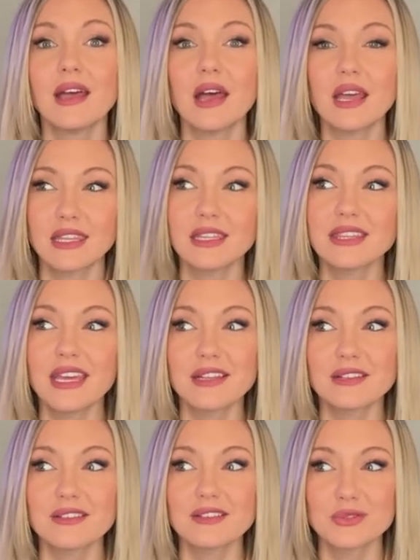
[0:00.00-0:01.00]
I think that
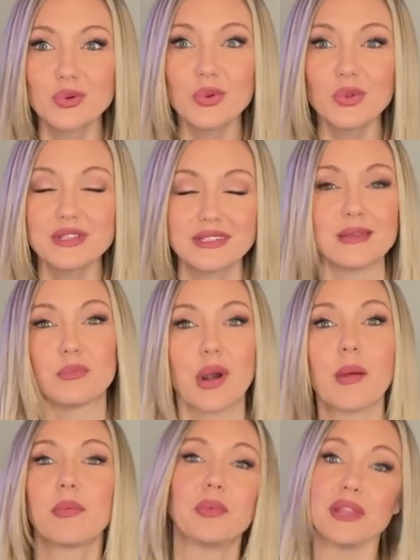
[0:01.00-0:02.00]
school is in
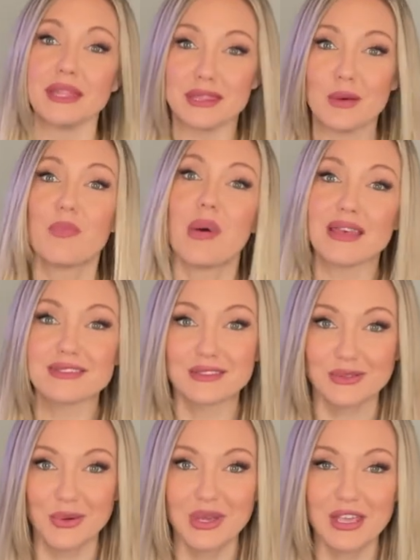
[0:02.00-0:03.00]
probably the best
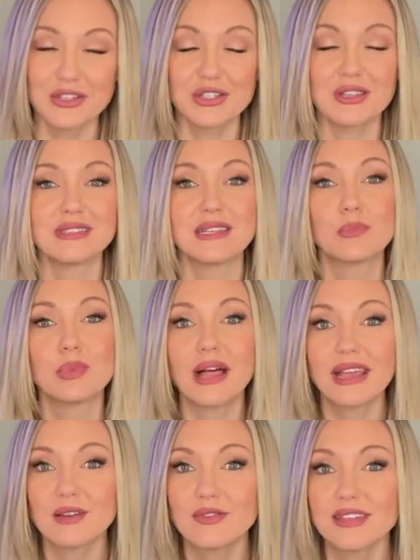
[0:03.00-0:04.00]
location. It's in
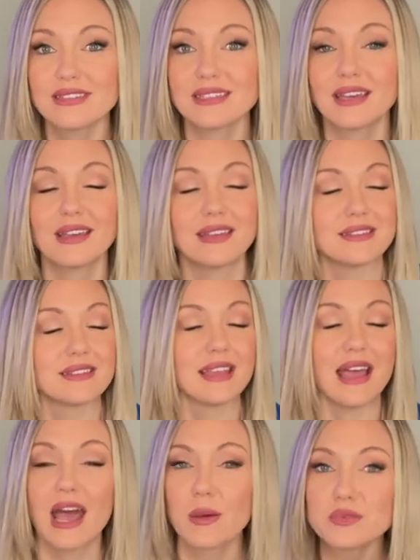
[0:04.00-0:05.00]
Playa Vista. It's
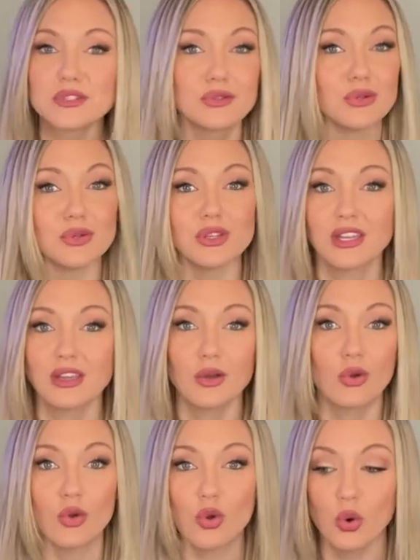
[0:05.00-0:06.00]
absolutely
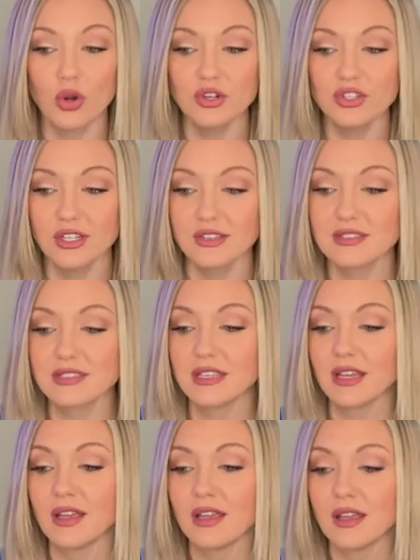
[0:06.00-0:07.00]
gorgeous,
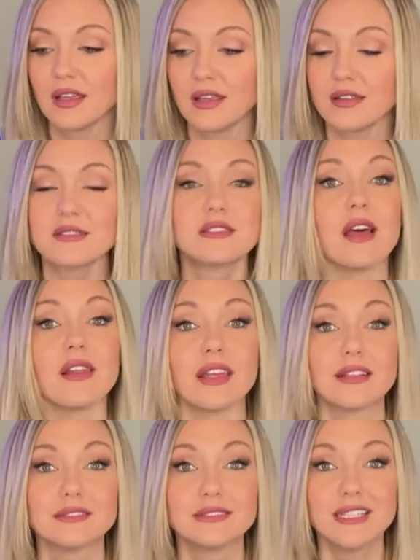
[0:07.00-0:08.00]
stunning.
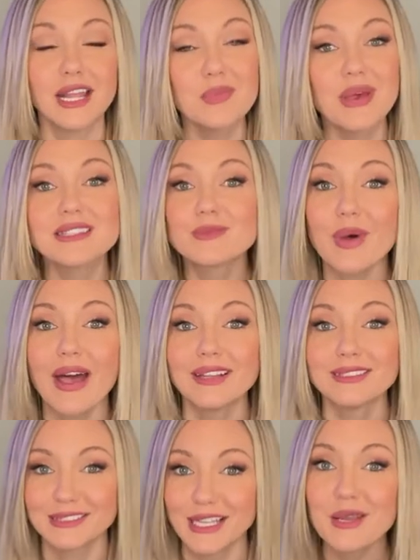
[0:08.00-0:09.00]
Not a bad spot.
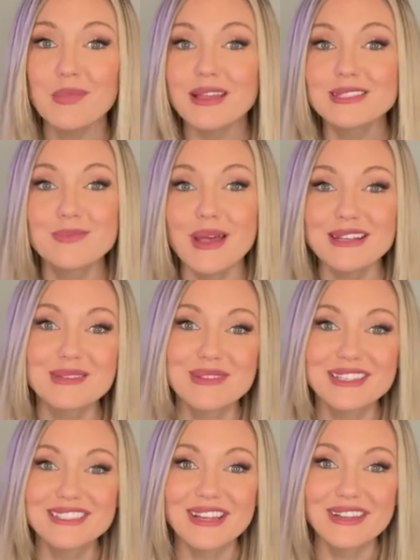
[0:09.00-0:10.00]
Not a bad spot to be
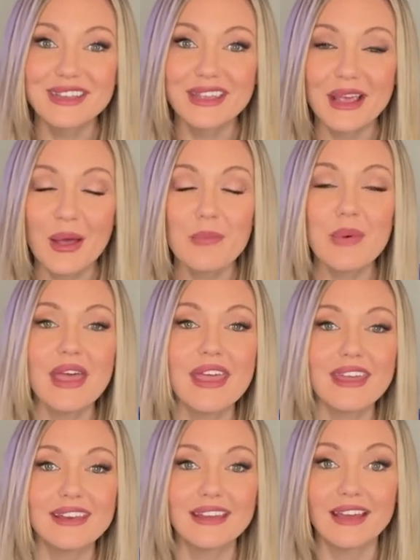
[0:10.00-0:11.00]
studying up
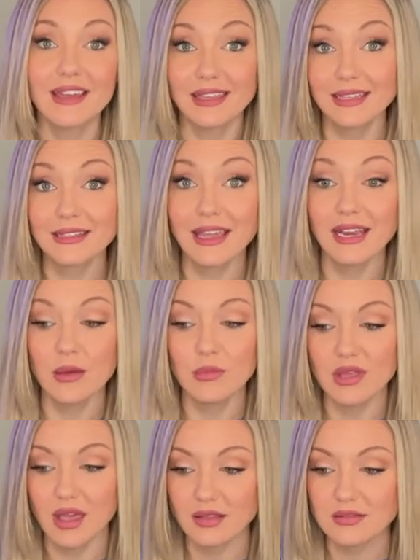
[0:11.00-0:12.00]
and getting that
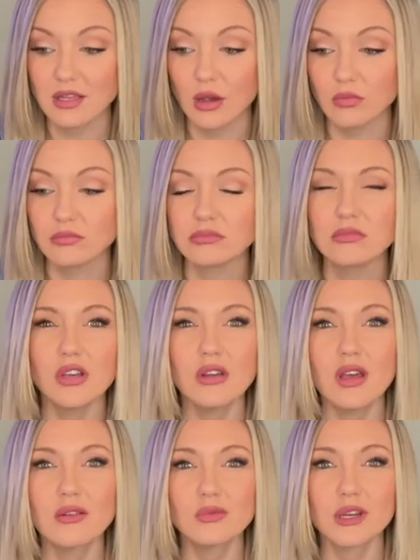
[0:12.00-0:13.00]
MBA. So good
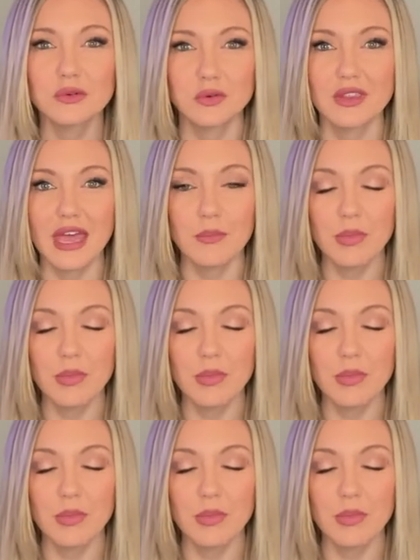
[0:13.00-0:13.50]
on Rick for that.